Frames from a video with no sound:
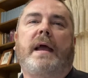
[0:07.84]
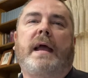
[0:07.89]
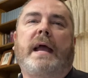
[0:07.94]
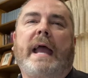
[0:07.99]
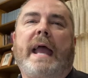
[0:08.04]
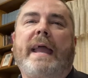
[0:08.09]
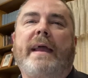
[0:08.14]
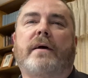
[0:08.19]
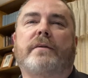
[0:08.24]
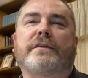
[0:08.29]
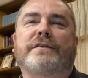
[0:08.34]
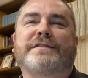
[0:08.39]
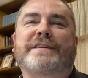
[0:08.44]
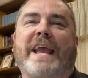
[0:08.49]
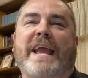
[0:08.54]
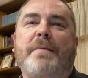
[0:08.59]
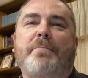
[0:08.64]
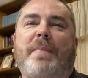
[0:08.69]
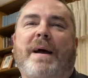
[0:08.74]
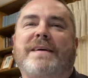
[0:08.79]
Hey
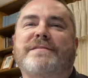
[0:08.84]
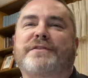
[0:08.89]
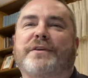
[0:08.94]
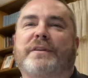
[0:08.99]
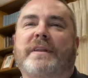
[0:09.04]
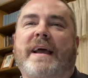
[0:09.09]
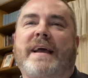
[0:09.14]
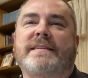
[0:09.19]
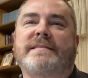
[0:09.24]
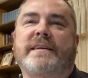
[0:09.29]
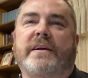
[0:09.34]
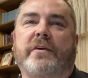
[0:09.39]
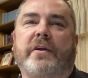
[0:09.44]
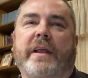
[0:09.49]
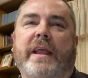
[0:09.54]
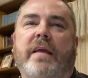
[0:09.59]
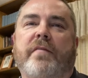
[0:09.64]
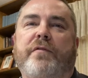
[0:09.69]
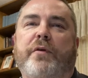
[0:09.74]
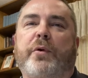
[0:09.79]
Aldersgate, Pastor Lance here to
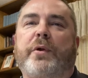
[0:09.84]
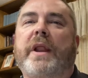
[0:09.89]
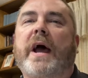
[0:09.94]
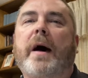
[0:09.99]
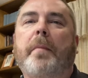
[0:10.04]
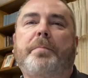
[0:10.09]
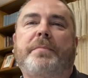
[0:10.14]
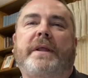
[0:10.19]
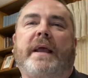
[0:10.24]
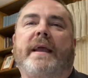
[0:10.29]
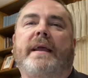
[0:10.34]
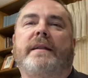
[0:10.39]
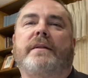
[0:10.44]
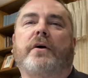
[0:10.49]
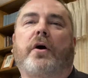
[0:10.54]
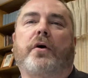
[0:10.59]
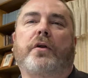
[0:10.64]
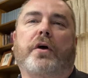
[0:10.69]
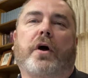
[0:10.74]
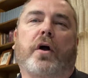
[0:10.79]
give you an update
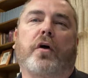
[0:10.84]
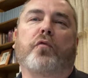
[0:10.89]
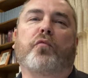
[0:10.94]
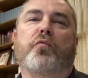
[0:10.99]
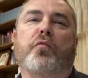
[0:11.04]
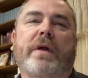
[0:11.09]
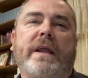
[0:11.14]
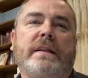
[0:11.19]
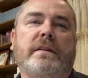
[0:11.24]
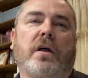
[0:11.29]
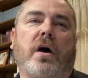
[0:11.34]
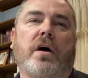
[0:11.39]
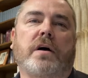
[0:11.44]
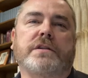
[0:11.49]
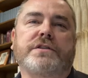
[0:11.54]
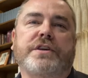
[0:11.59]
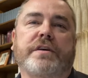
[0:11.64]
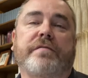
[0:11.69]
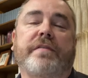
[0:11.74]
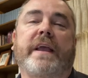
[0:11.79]
on our
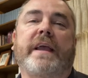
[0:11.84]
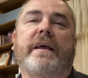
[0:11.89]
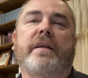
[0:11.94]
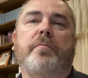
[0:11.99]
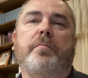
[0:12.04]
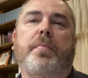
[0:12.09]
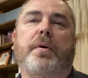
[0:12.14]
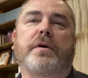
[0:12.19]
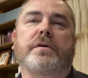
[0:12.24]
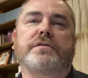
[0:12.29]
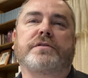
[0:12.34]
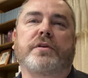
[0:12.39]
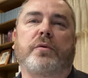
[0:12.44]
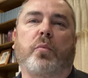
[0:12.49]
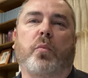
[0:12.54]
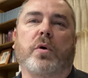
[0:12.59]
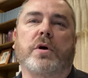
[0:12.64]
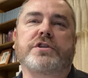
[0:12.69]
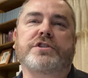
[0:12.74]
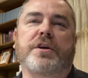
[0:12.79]
relaunch of in-person
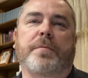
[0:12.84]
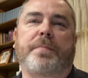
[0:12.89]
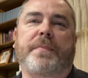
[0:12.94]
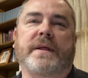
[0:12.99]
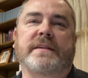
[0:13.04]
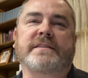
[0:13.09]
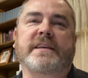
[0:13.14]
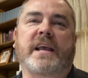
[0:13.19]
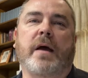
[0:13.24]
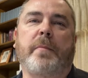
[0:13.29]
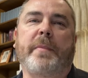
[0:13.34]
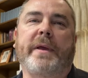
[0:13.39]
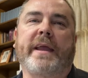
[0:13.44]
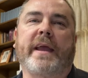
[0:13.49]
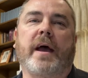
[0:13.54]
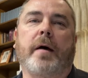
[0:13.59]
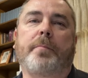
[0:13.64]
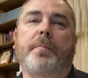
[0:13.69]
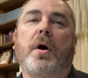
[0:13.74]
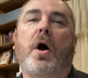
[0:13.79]
worship that's coming
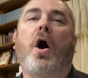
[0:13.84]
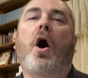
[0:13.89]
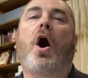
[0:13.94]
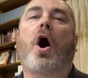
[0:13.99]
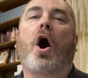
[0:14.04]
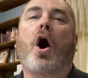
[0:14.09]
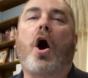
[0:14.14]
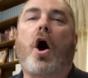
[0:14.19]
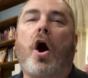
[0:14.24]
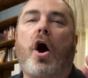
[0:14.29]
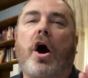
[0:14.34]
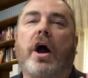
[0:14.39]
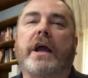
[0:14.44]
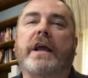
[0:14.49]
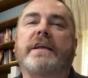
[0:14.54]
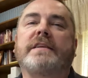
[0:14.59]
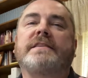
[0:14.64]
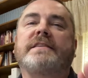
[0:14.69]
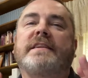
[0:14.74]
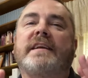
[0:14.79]
up
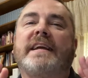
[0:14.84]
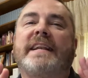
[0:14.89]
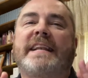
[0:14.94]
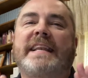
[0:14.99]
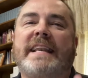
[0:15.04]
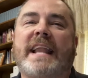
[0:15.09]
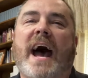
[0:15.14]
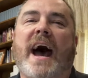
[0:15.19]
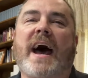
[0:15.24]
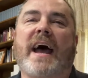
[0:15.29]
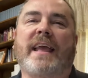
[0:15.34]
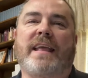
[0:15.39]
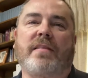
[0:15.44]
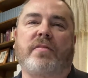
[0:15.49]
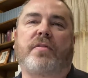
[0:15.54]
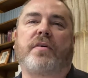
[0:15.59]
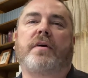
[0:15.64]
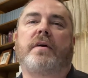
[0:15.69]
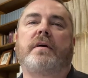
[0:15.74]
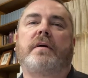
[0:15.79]
August
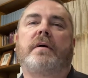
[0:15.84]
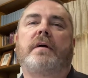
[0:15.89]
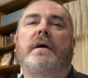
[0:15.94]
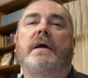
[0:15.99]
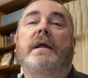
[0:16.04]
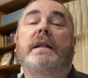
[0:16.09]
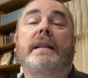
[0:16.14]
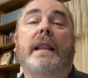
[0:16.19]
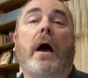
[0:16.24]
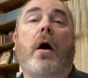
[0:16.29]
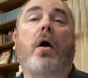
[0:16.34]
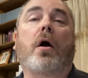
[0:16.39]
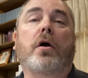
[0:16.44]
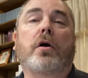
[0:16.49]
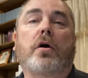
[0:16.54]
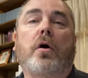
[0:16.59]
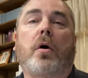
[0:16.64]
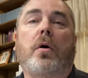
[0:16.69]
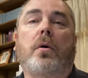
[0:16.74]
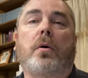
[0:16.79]
9th. Now our
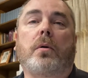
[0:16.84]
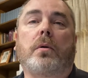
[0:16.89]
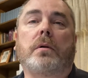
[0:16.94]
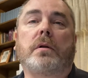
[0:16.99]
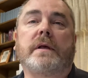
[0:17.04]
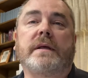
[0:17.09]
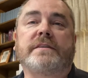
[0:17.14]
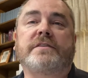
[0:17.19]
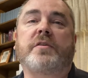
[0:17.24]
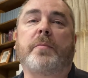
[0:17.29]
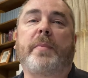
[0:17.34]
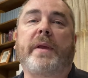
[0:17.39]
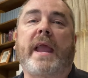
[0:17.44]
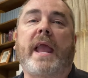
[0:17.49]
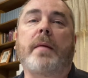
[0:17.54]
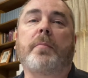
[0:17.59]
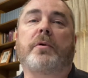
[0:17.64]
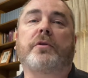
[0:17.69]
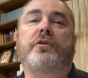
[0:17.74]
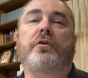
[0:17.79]
goal is to be
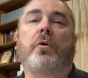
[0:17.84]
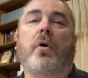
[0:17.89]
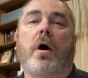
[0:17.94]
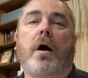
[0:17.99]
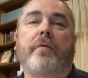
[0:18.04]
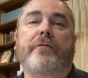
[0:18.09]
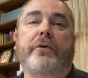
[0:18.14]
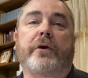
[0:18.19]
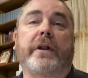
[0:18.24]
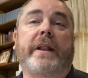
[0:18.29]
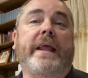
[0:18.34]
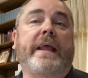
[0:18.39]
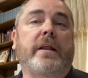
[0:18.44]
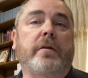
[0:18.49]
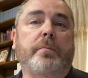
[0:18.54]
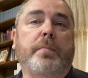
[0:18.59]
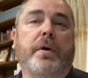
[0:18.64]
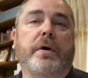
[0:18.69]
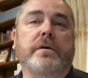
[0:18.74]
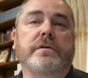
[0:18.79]
able to offer an
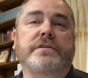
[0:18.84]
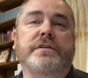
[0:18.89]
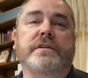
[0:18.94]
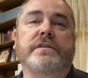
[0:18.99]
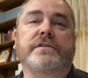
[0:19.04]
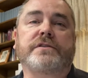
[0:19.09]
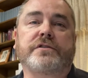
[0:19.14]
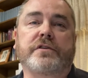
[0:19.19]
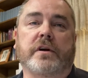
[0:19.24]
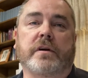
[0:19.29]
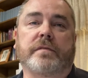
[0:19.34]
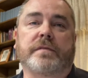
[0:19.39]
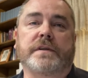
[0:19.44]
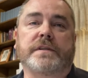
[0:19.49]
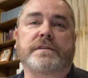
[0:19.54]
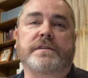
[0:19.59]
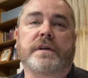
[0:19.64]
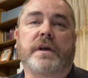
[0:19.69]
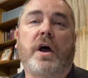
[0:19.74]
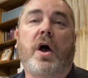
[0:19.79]
in-person
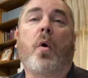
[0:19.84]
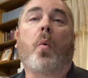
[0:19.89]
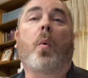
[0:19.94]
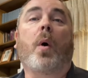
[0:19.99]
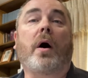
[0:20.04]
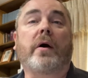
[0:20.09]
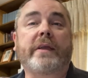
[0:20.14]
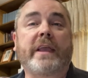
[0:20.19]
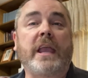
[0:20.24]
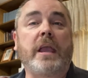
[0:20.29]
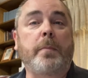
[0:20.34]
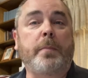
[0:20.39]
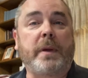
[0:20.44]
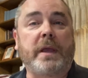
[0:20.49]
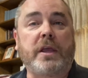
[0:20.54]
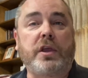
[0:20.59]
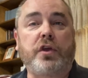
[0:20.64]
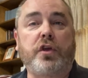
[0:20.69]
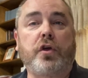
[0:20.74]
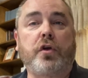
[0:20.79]
service while
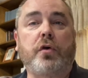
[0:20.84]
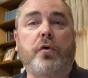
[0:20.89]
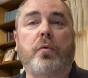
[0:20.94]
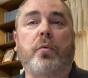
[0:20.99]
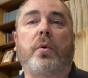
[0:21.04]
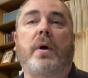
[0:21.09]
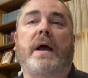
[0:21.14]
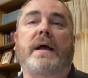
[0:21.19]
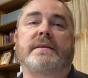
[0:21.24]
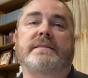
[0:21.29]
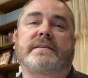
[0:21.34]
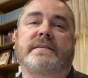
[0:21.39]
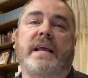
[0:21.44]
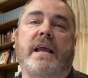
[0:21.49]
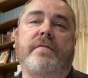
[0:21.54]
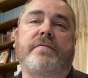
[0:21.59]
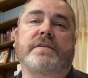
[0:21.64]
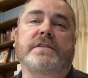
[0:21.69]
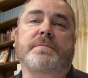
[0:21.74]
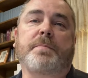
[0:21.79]
keeping you as
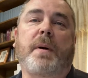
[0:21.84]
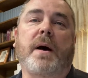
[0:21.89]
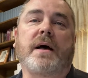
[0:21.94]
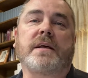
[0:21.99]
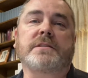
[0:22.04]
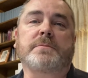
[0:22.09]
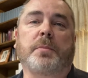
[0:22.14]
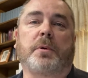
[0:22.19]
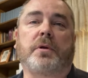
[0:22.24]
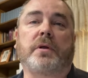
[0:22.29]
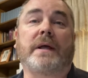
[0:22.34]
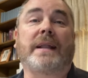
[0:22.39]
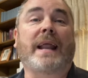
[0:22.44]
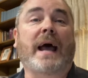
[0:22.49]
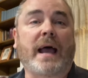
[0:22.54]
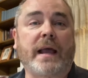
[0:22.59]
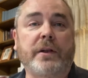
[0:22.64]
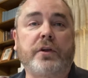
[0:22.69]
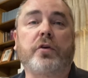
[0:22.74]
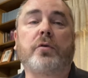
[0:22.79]
safe as possible, and
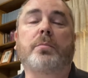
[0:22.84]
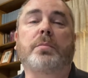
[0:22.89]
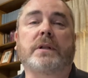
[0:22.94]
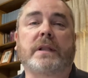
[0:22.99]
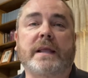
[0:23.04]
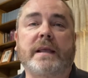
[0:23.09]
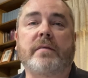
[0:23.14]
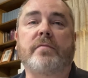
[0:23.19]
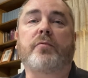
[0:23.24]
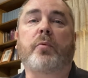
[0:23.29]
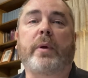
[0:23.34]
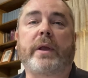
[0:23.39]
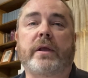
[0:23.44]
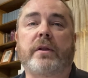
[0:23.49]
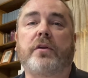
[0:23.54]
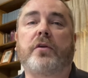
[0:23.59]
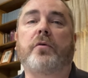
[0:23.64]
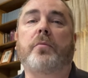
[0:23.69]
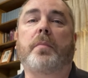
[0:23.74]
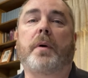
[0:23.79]
I do believe we
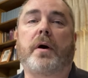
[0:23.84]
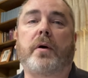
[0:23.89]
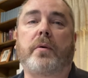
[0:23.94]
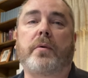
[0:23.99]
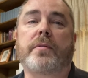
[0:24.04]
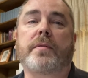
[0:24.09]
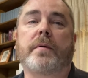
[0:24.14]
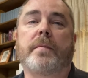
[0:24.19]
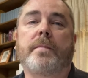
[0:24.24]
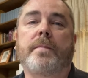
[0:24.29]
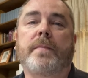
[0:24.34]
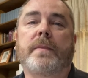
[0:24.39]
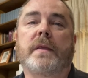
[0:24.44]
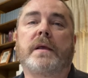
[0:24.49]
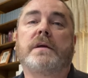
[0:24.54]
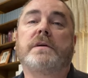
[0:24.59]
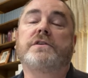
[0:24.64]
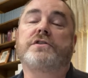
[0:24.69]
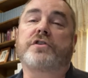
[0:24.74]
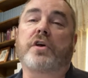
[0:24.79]
can do both.
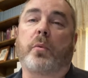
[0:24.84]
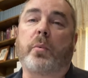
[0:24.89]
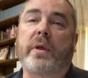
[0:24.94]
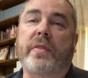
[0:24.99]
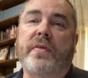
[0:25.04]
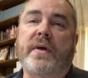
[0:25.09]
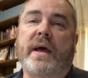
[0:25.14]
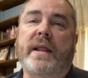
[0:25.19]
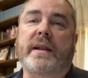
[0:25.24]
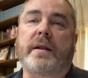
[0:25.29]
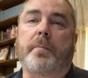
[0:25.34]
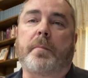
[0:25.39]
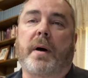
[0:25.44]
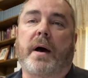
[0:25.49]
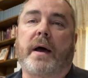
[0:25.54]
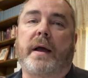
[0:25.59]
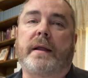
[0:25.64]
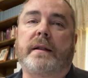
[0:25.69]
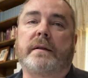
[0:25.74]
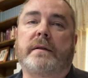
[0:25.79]
So with that in
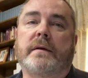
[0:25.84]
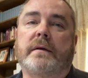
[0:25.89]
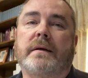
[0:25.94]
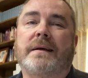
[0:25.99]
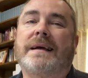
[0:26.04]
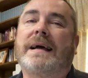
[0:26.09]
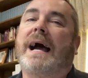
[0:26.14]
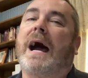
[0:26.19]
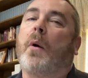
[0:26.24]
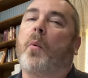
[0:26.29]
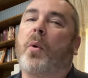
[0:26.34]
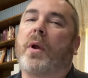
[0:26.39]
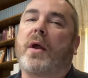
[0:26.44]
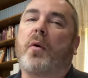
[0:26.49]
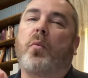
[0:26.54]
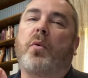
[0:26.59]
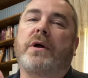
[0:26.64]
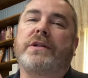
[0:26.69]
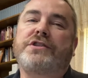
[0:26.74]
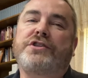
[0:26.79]
mind, what I
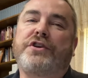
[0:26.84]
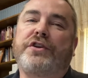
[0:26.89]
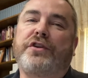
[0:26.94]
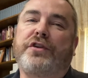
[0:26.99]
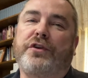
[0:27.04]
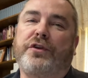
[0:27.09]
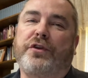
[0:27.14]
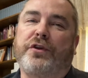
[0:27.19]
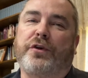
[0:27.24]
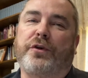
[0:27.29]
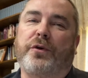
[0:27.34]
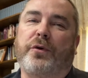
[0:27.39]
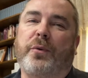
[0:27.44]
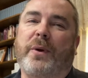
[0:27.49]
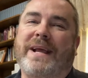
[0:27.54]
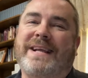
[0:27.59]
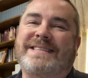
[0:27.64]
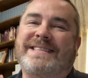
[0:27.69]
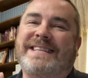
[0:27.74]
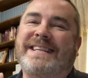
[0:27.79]
want you to do
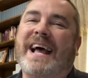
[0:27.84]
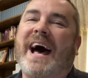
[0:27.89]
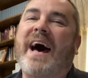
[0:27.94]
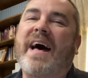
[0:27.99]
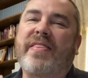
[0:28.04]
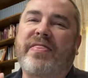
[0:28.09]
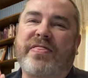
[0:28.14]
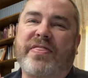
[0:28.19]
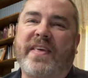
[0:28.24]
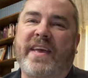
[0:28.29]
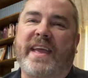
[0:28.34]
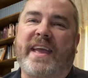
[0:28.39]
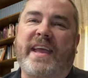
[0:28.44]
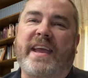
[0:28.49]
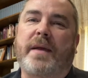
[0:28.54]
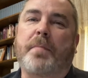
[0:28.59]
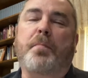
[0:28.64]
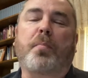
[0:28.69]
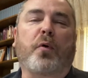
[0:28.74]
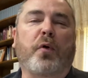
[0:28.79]
is not
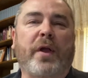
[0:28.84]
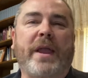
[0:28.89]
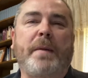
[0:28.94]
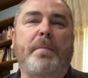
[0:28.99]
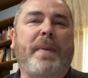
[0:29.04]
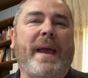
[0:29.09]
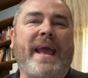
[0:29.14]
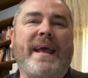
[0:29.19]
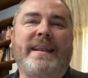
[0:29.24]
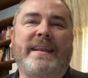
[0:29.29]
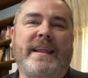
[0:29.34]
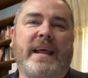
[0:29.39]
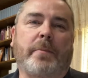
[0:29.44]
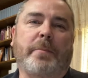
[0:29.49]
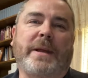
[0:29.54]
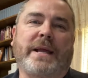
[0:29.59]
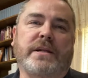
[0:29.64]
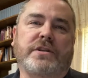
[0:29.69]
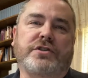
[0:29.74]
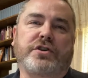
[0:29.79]
think
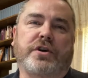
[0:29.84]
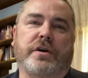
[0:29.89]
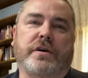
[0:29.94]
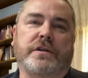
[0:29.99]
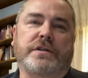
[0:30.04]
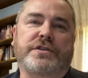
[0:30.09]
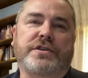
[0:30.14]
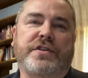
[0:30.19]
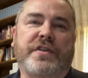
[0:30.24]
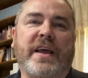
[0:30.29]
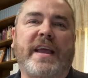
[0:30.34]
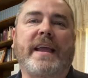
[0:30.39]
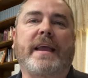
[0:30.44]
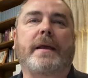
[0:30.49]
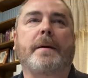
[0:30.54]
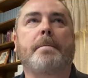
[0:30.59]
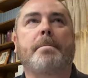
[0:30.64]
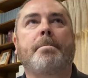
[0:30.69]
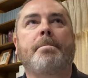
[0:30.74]
pre-pandemic church. Think